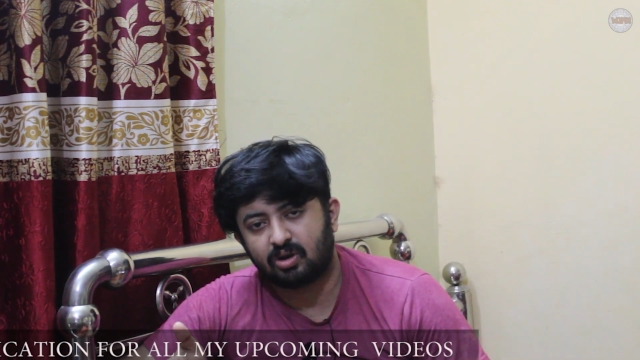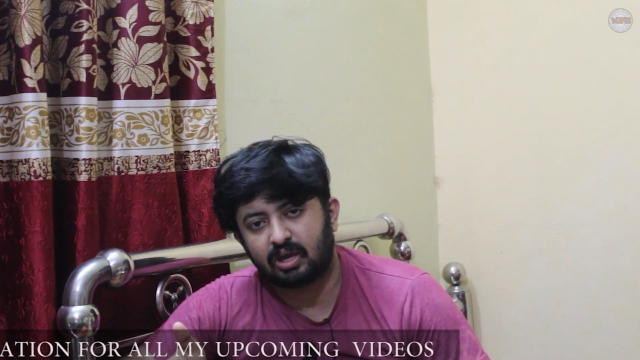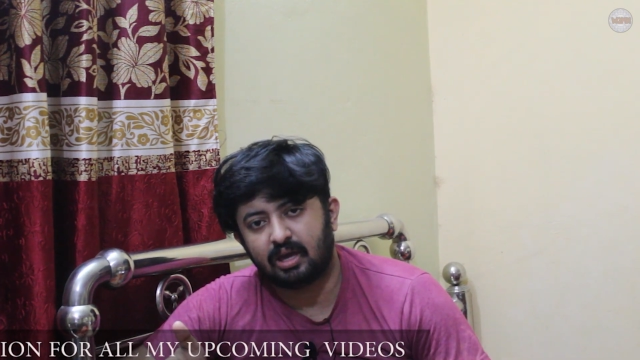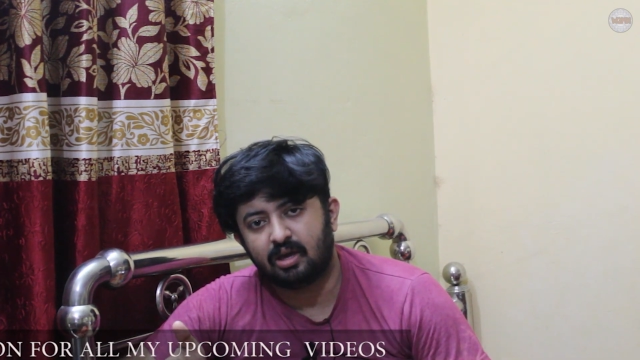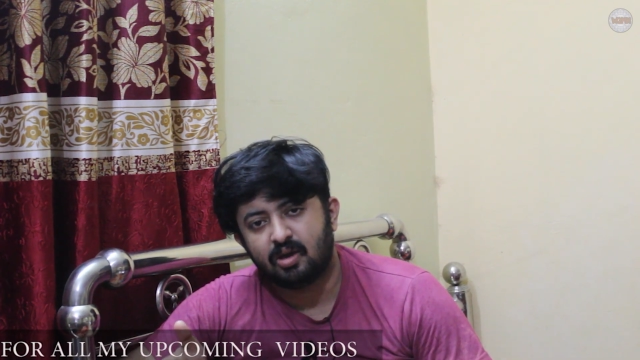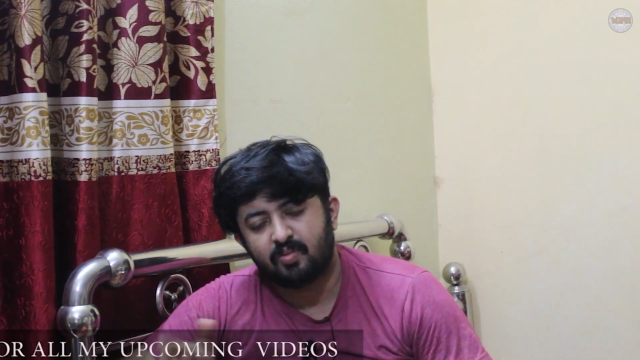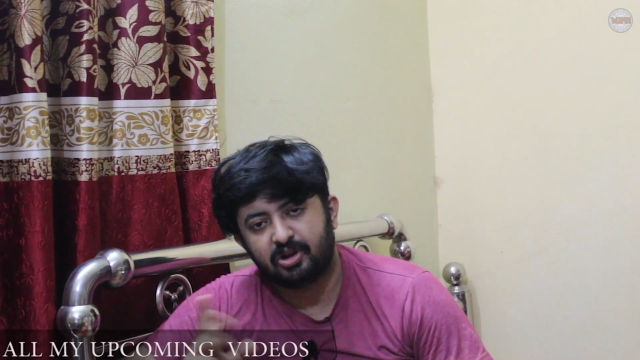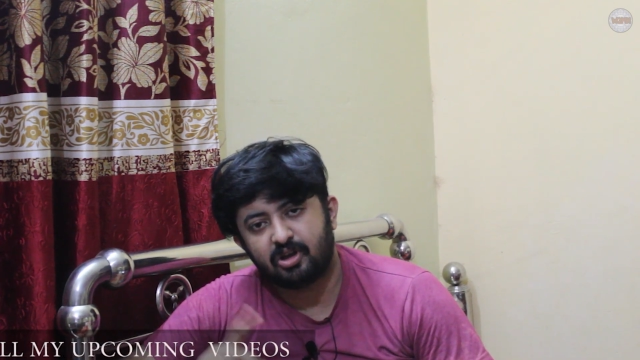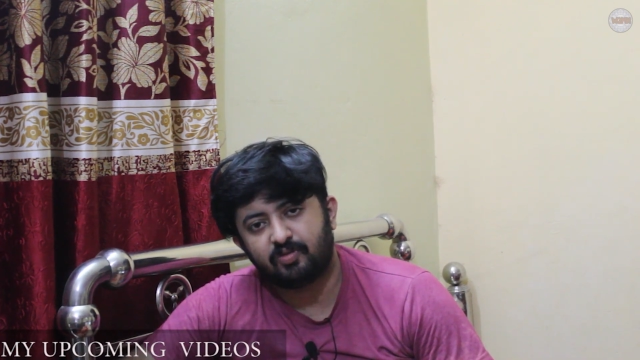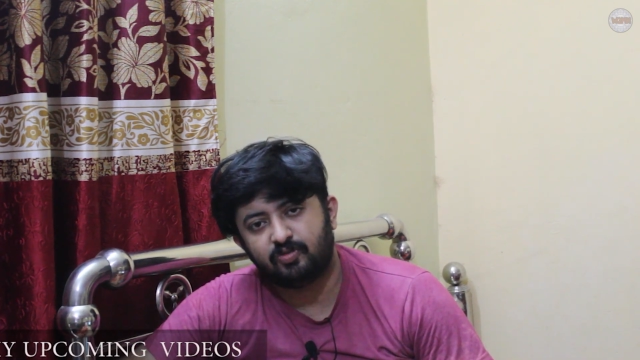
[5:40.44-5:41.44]
Okay,
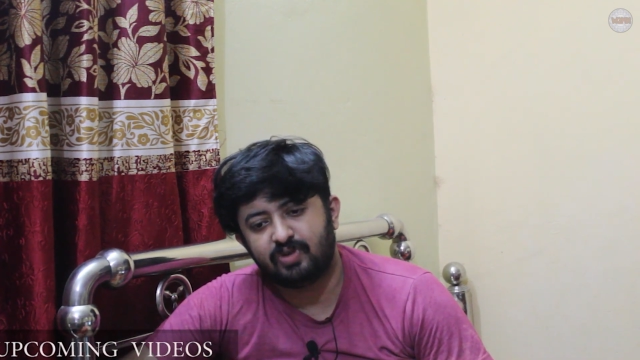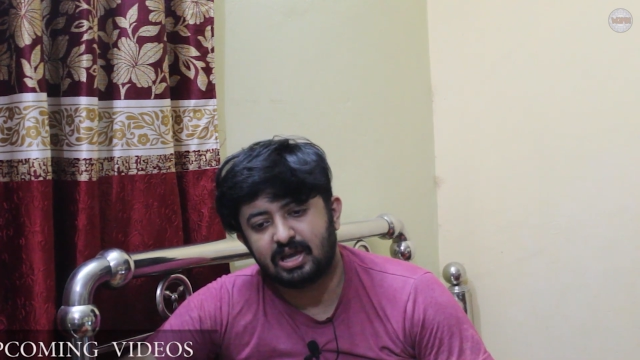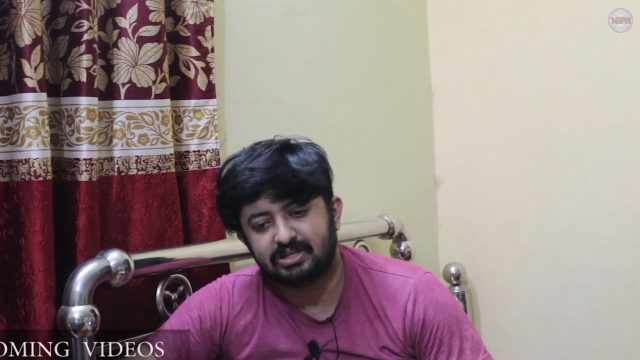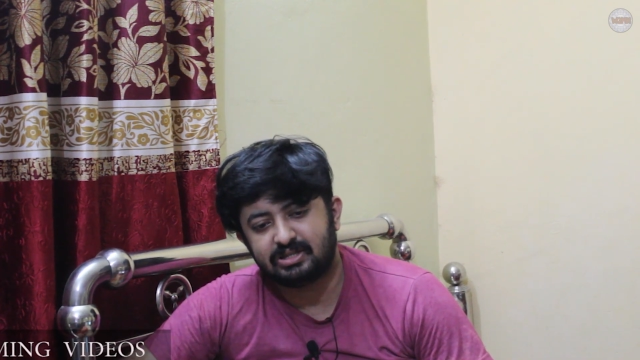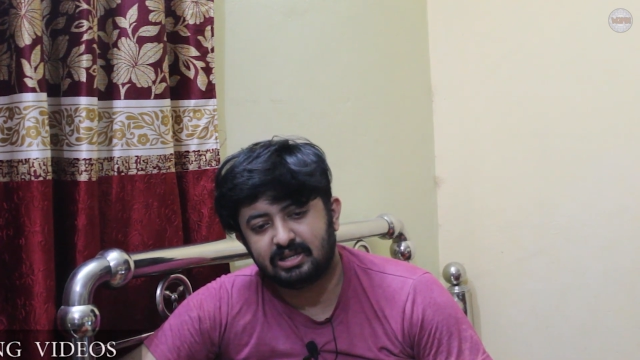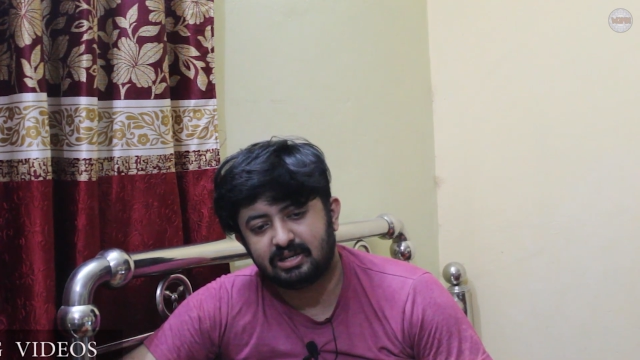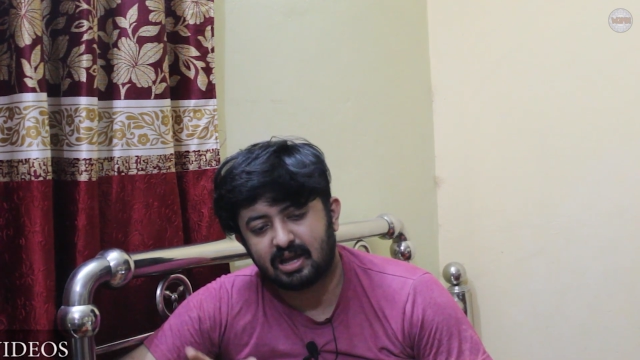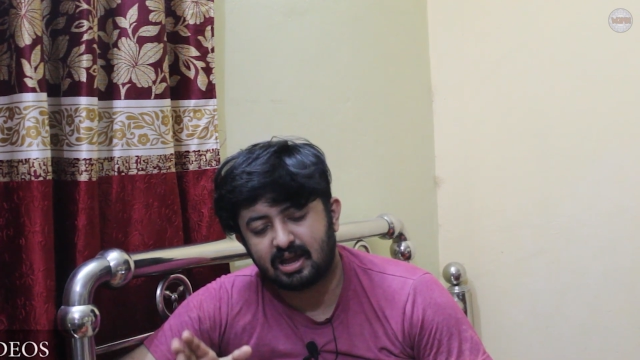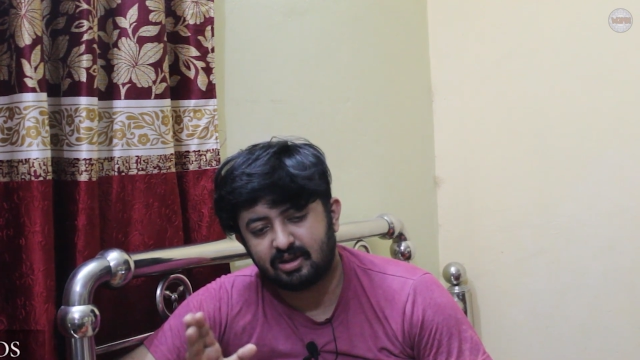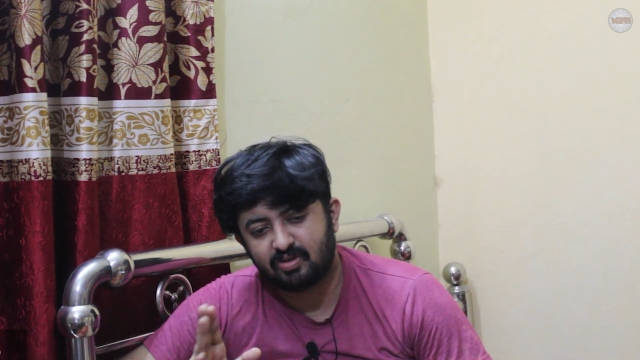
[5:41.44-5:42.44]
but you have to face it
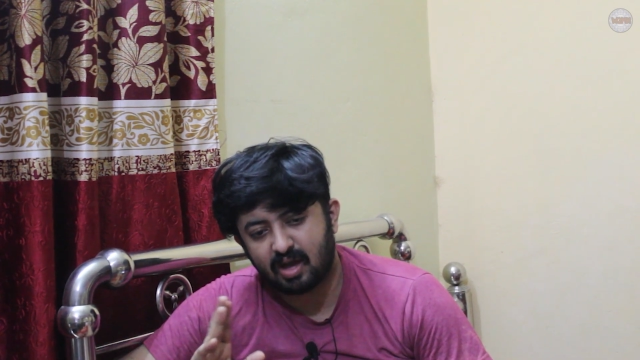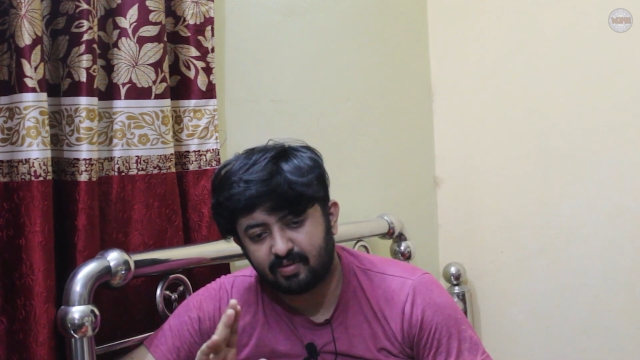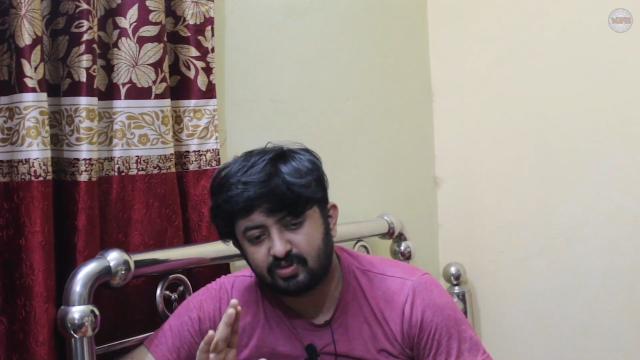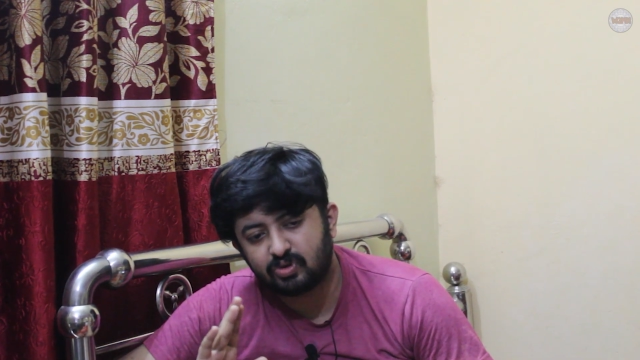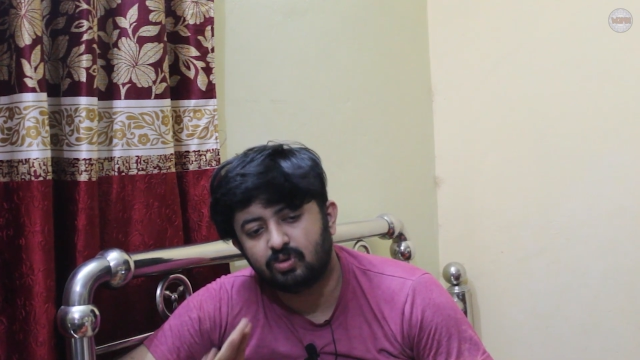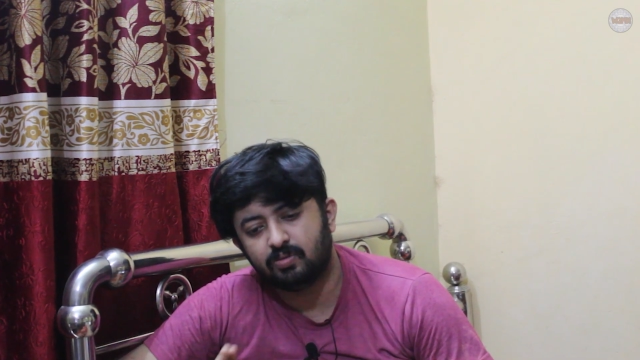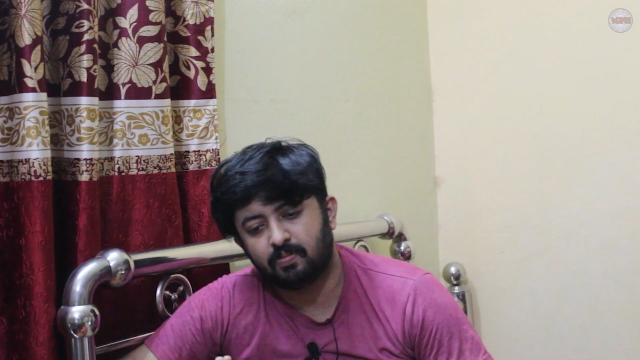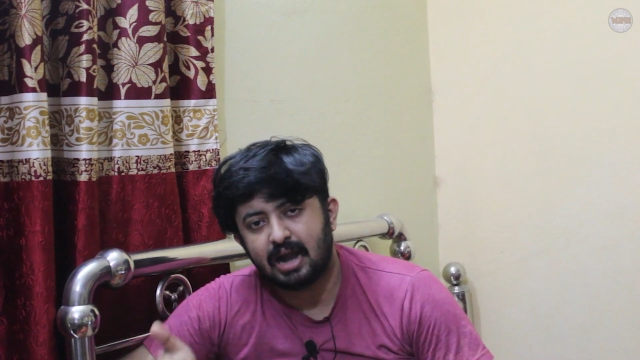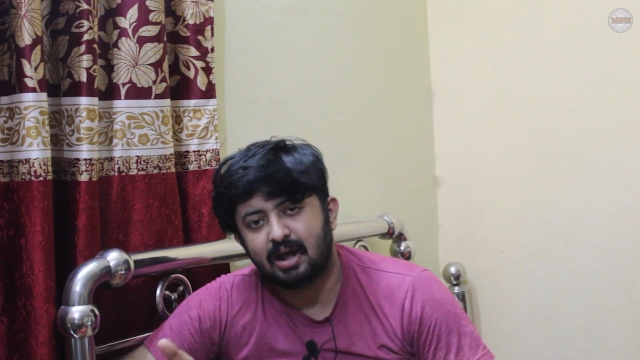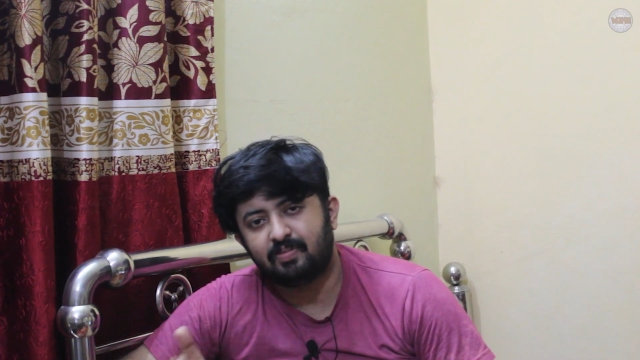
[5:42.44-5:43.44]
and you have to
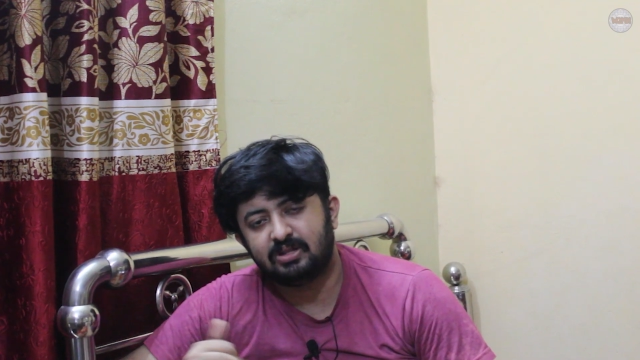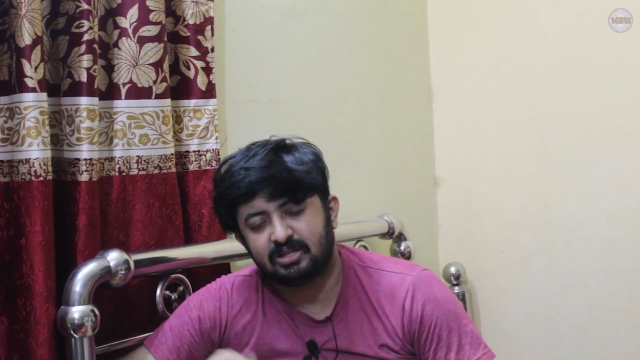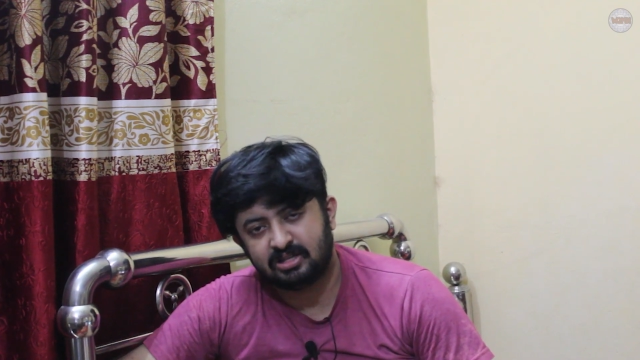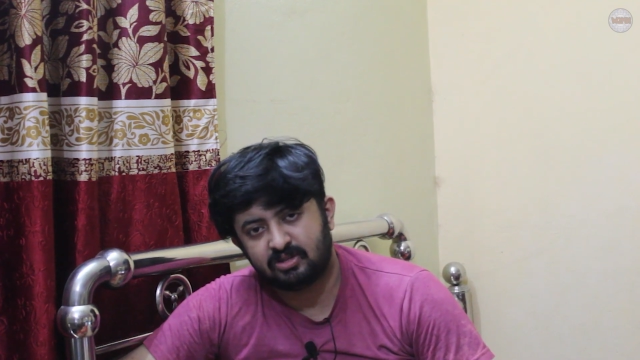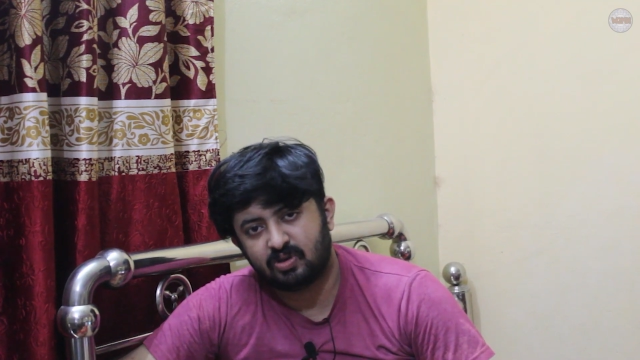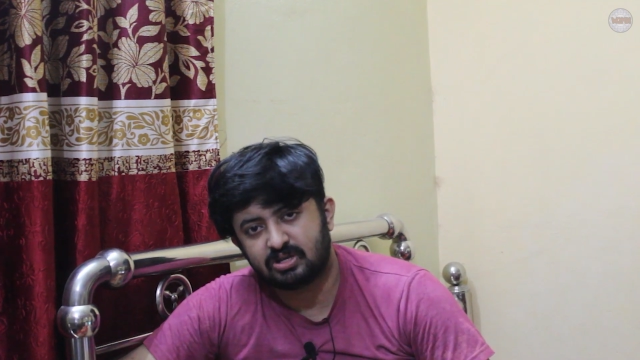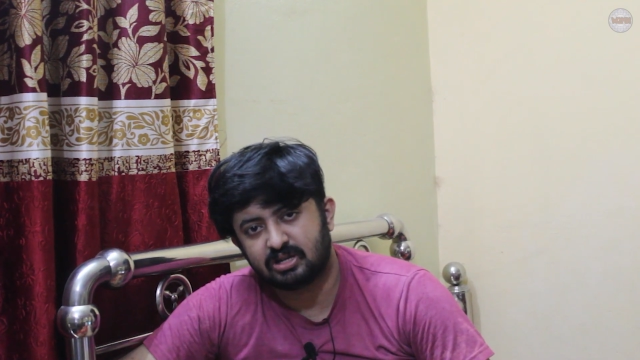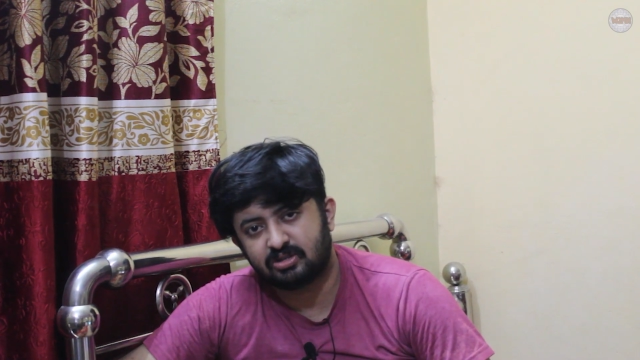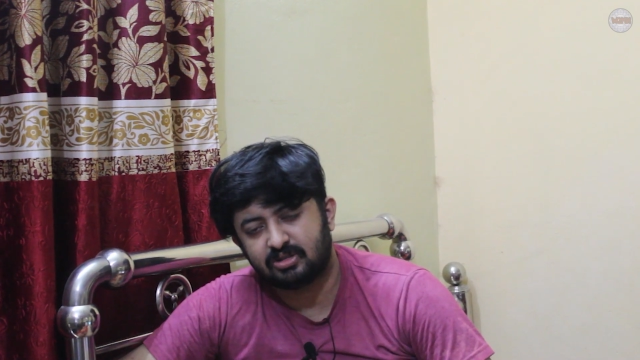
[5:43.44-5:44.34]
adapt the situation.